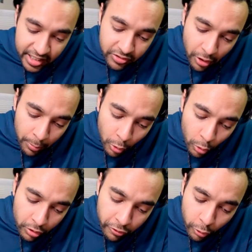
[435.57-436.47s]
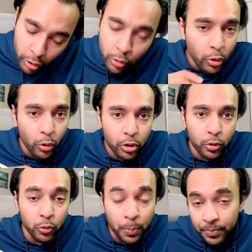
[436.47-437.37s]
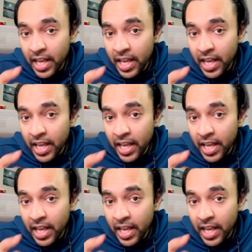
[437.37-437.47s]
is from node 4 to node 2.